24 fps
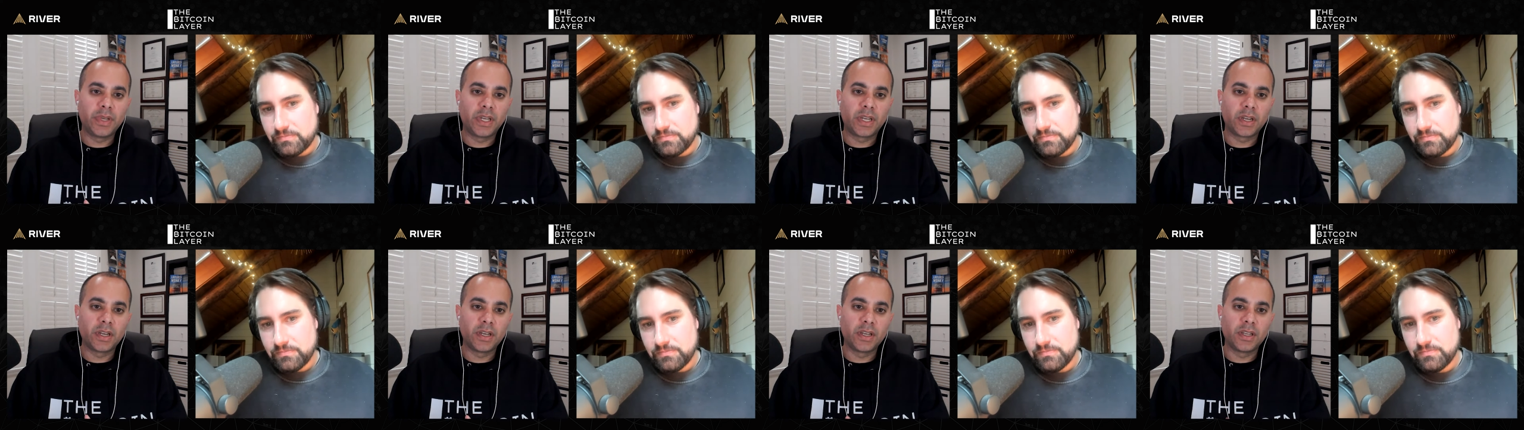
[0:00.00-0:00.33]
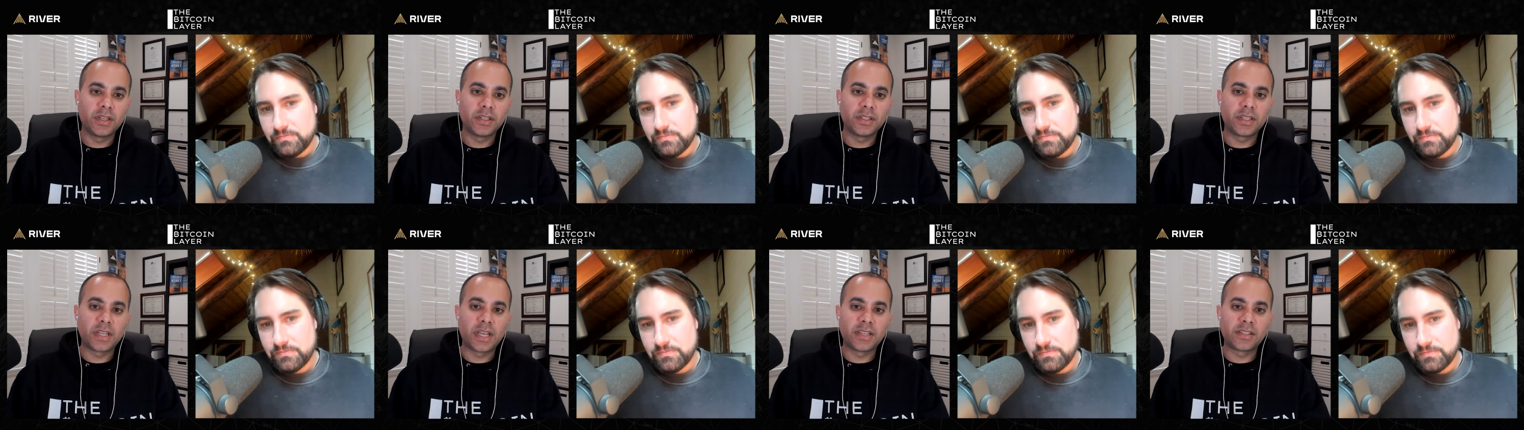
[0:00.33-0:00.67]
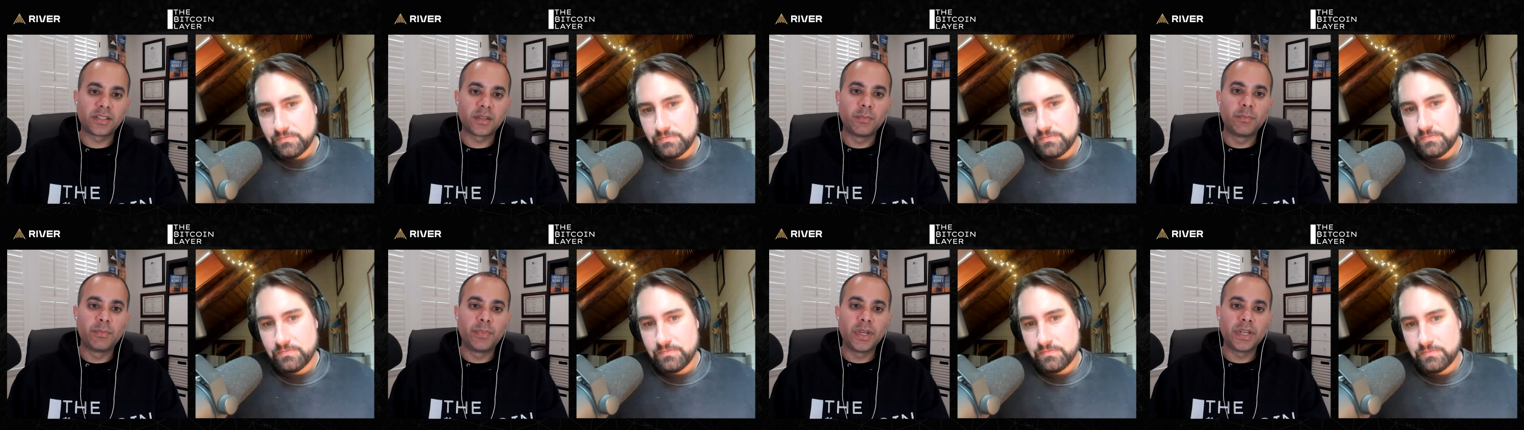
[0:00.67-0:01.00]
Speaker 1: because
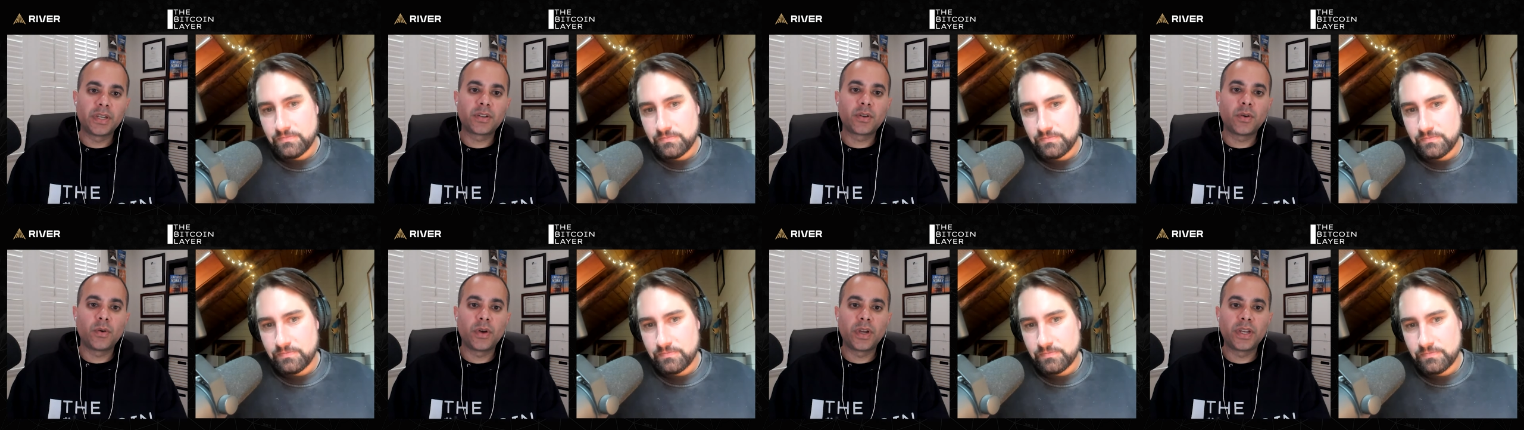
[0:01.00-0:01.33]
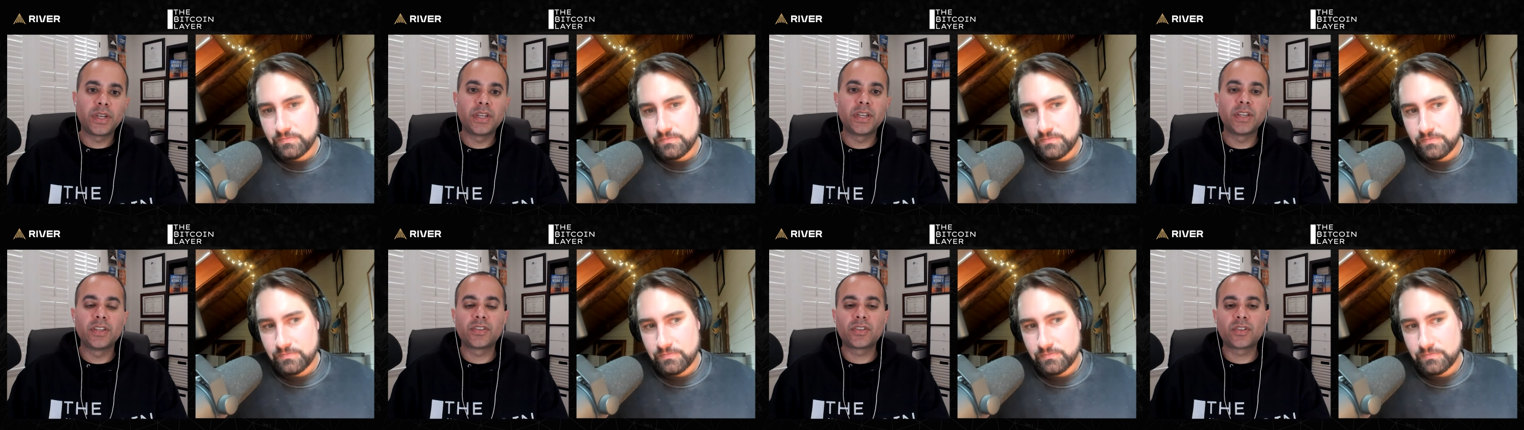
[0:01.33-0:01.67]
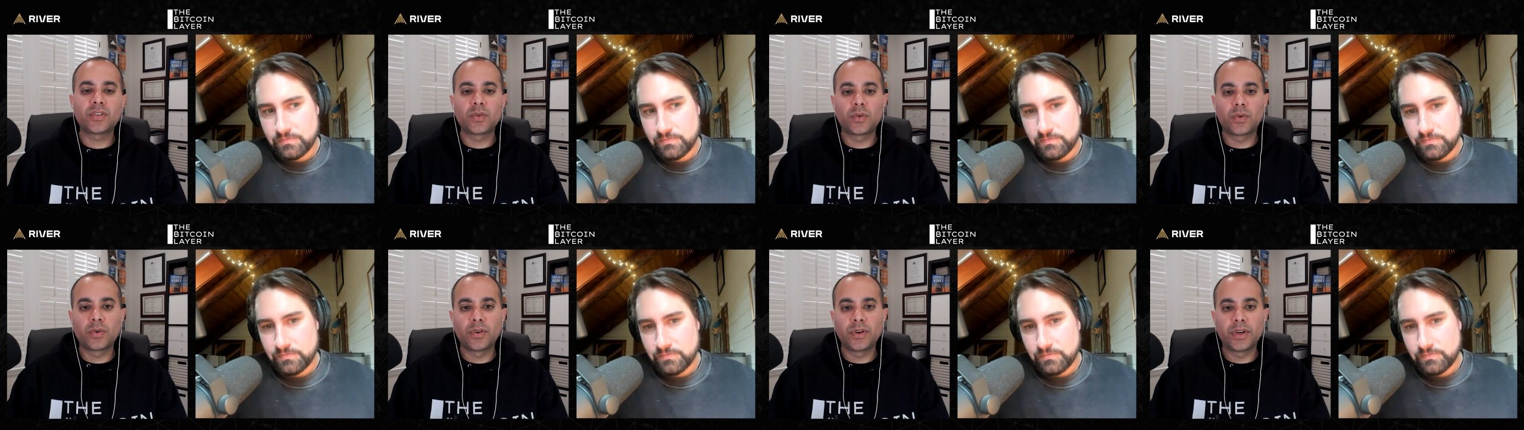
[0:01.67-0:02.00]
as a Bitcoin
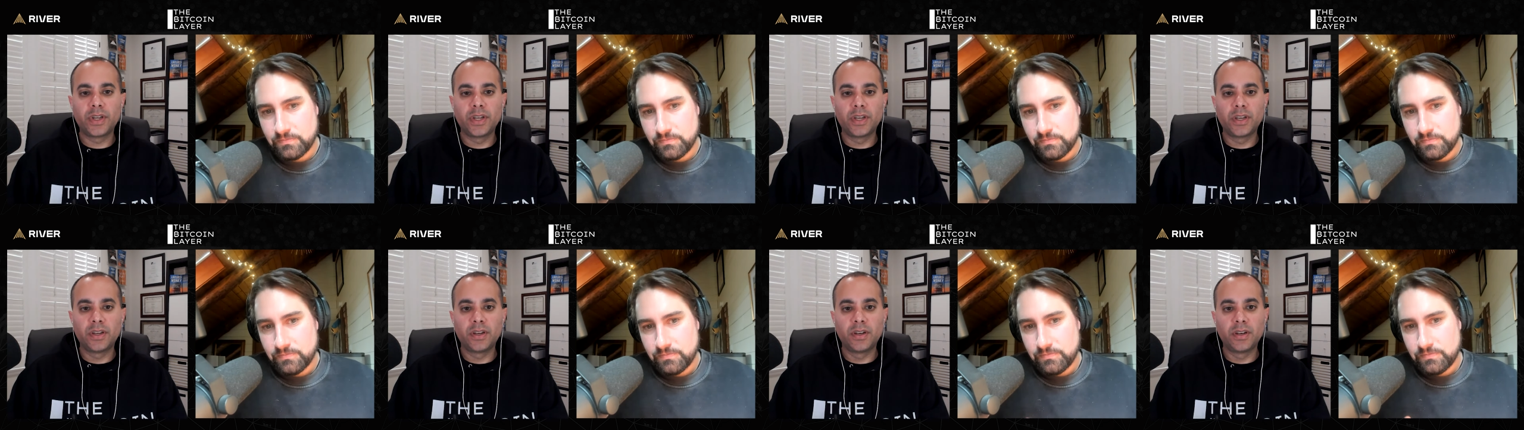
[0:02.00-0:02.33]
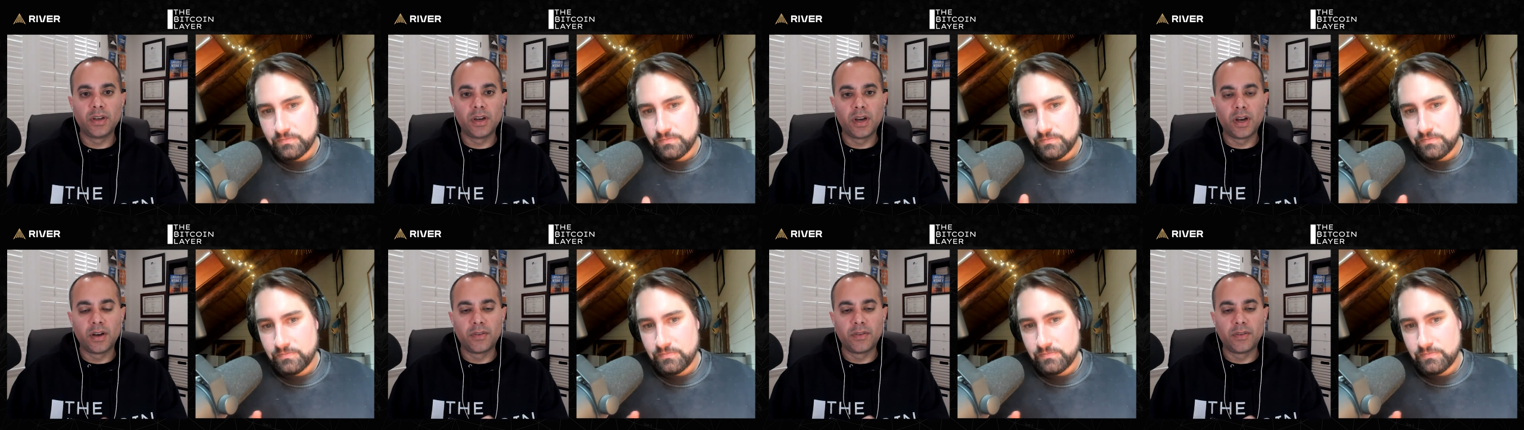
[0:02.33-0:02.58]
historian